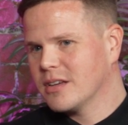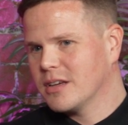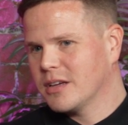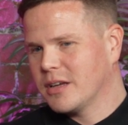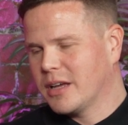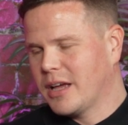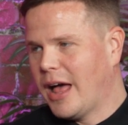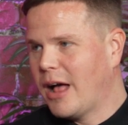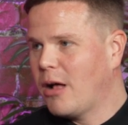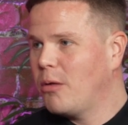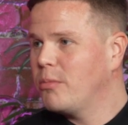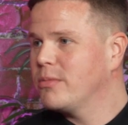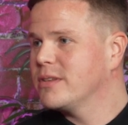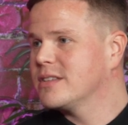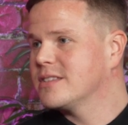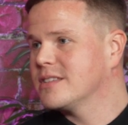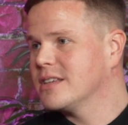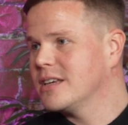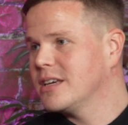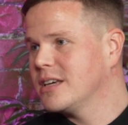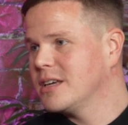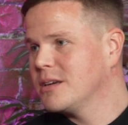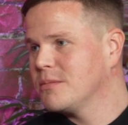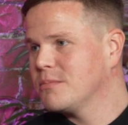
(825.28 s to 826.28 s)
help the
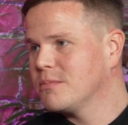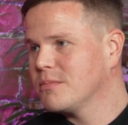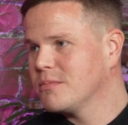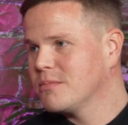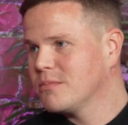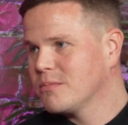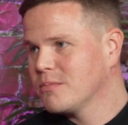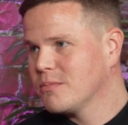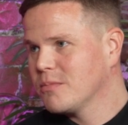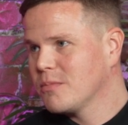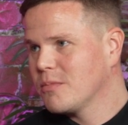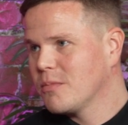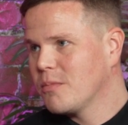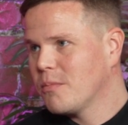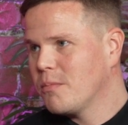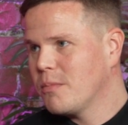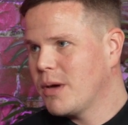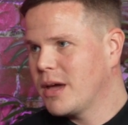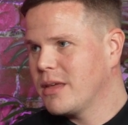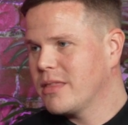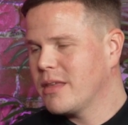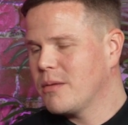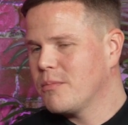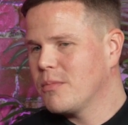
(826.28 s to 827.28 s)
team,
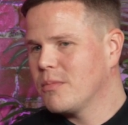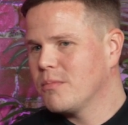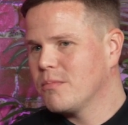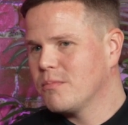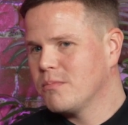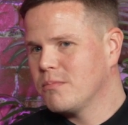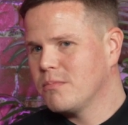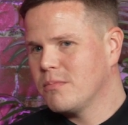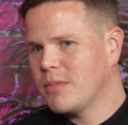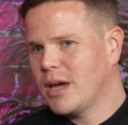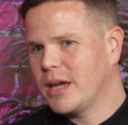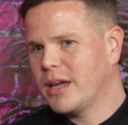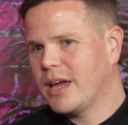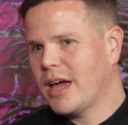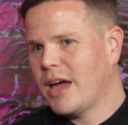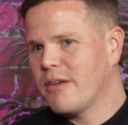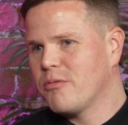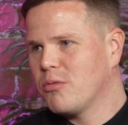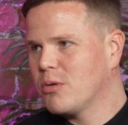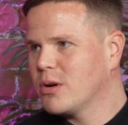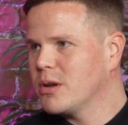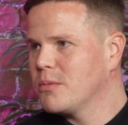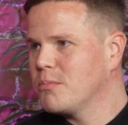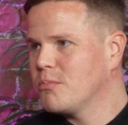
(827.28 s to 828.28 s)
make
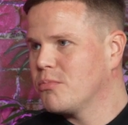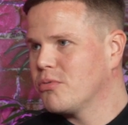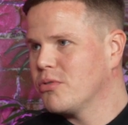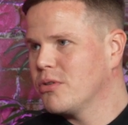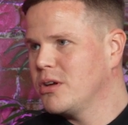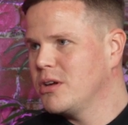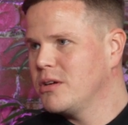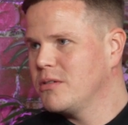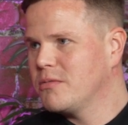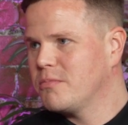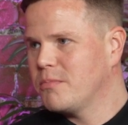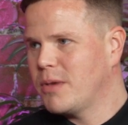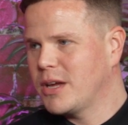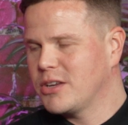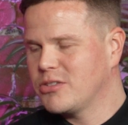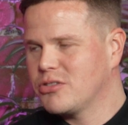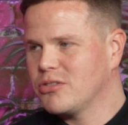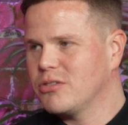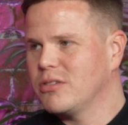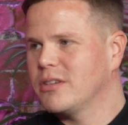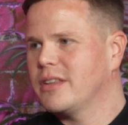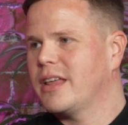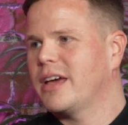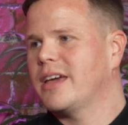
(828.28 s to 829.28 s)
everyone improve, make
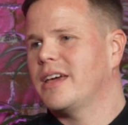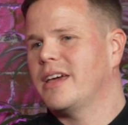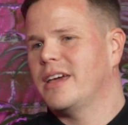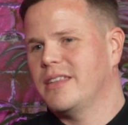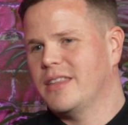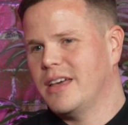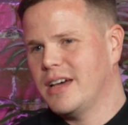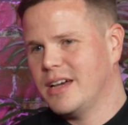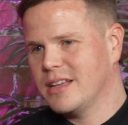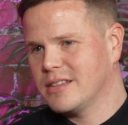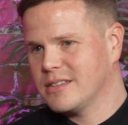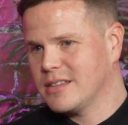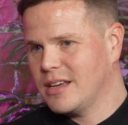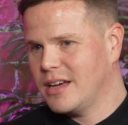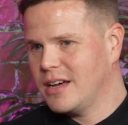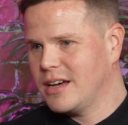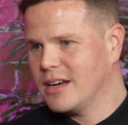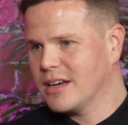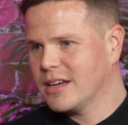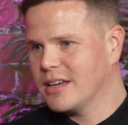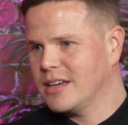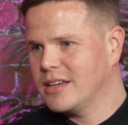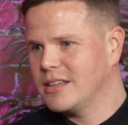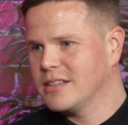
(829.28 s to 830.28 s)
sure they hit their
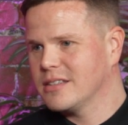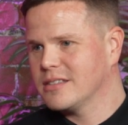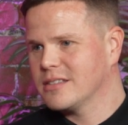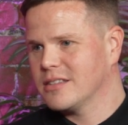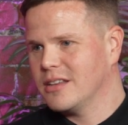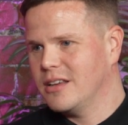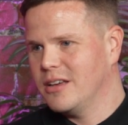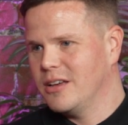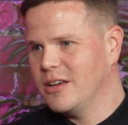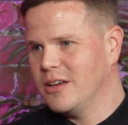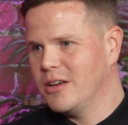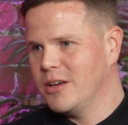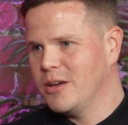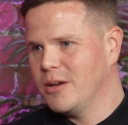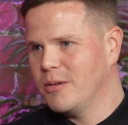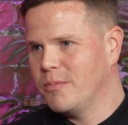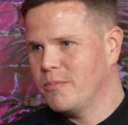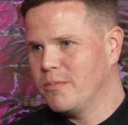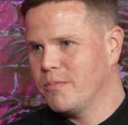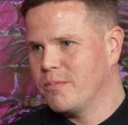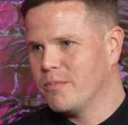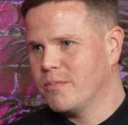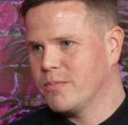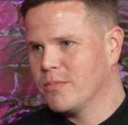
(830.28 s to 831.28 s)
targets,
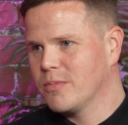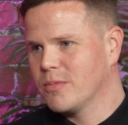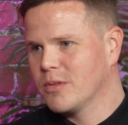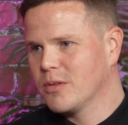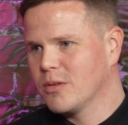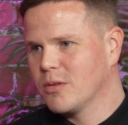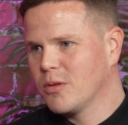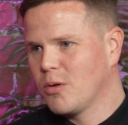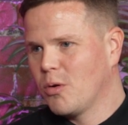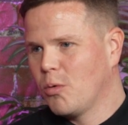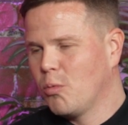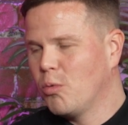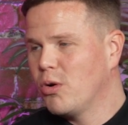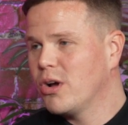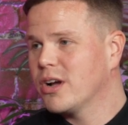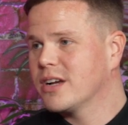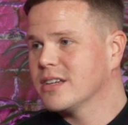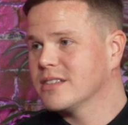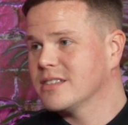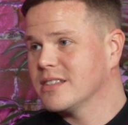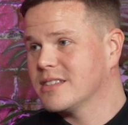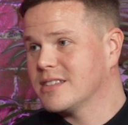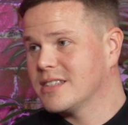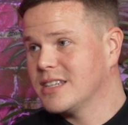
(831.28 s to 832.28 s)
work
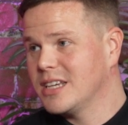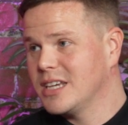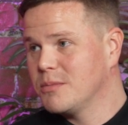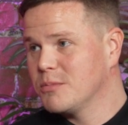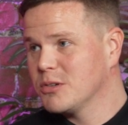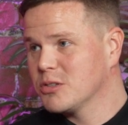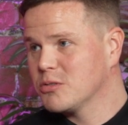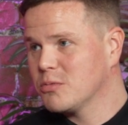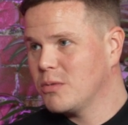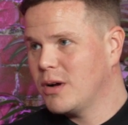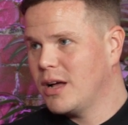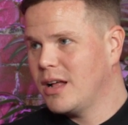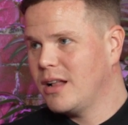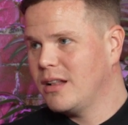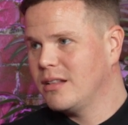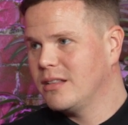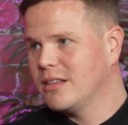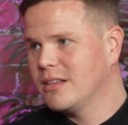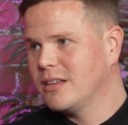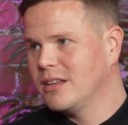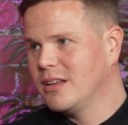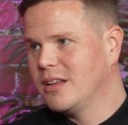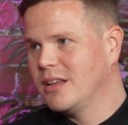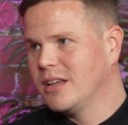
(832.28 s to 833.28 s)
as a team as well.
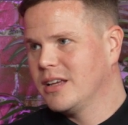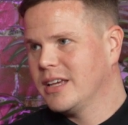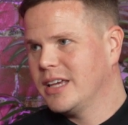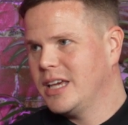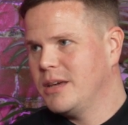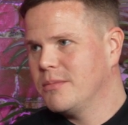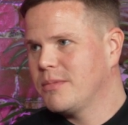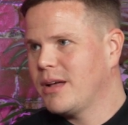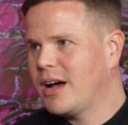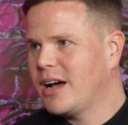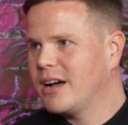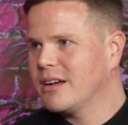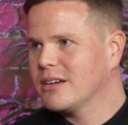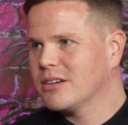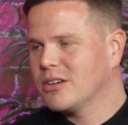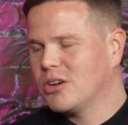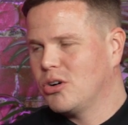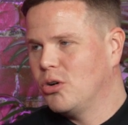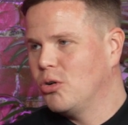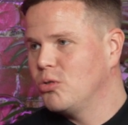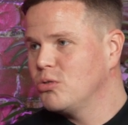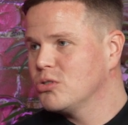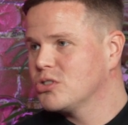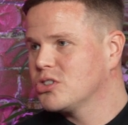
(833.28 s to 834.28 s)
Keep that
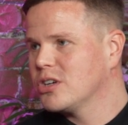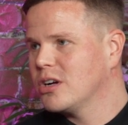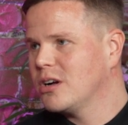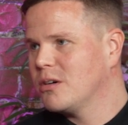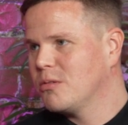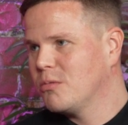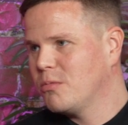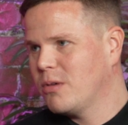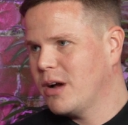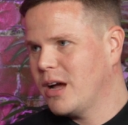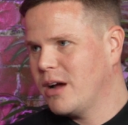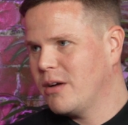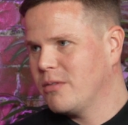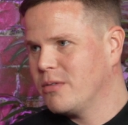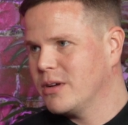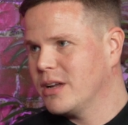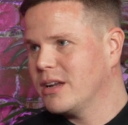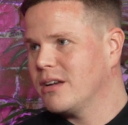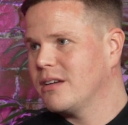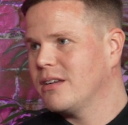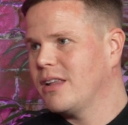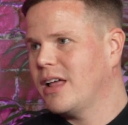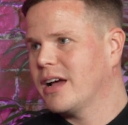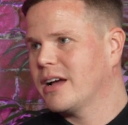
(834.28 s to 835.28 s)
culture where
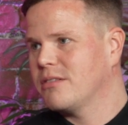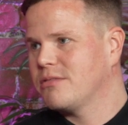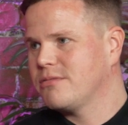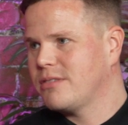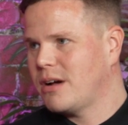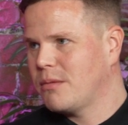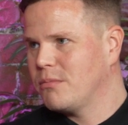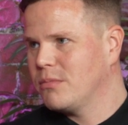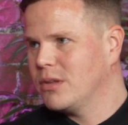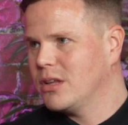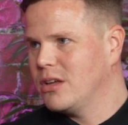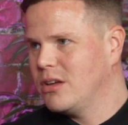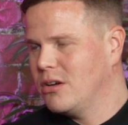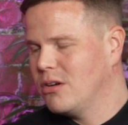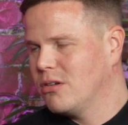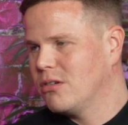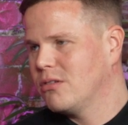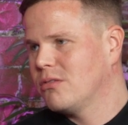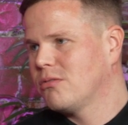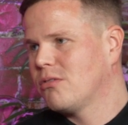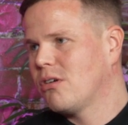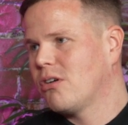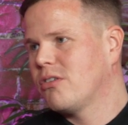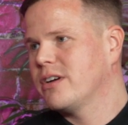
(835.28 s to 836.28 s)
we're like a
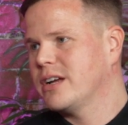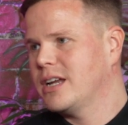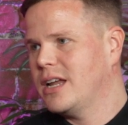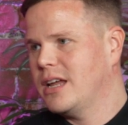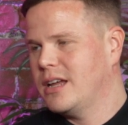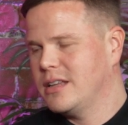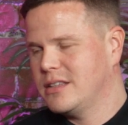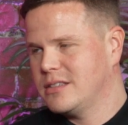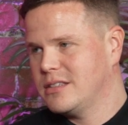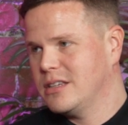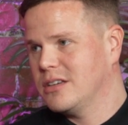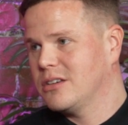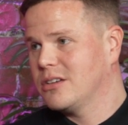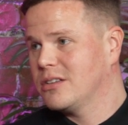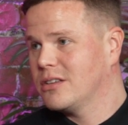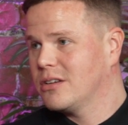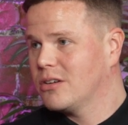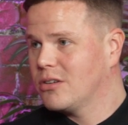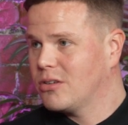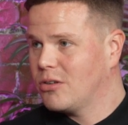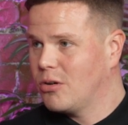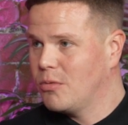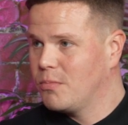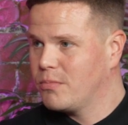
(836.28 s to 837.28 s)
family-oriented
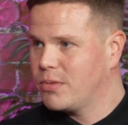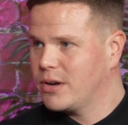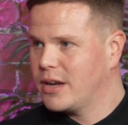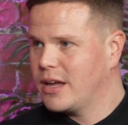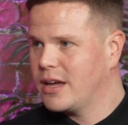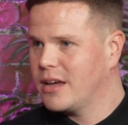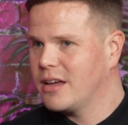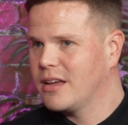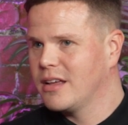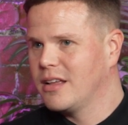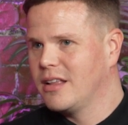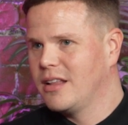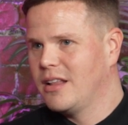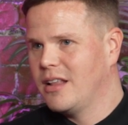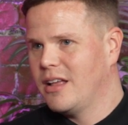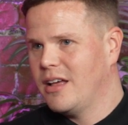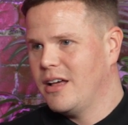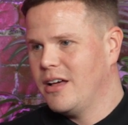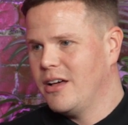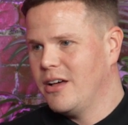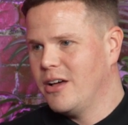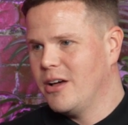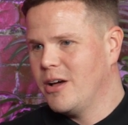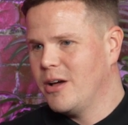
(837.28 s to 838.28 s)
company,
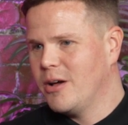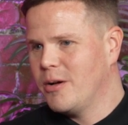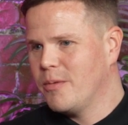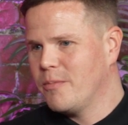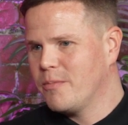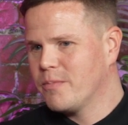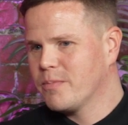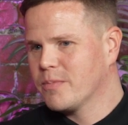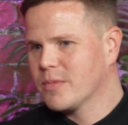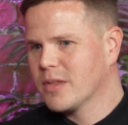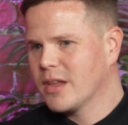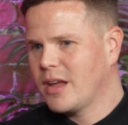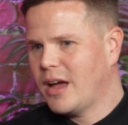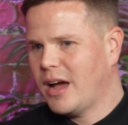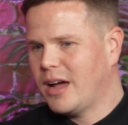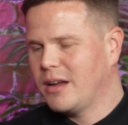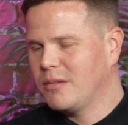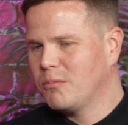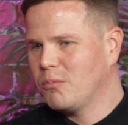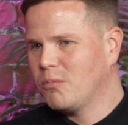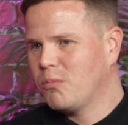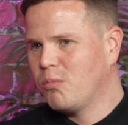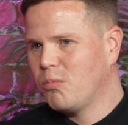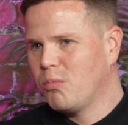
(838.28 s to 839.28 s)

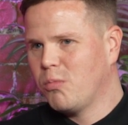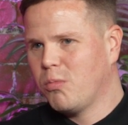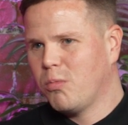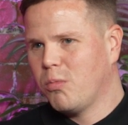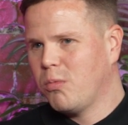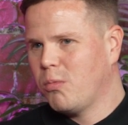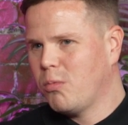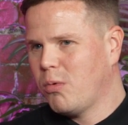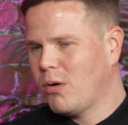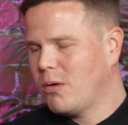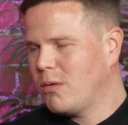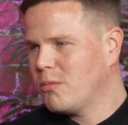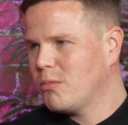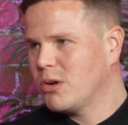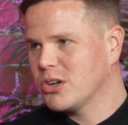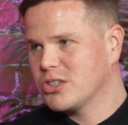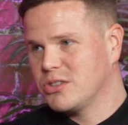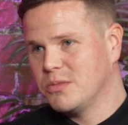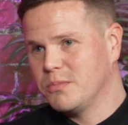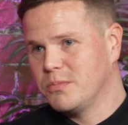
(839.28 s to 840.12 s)
and watching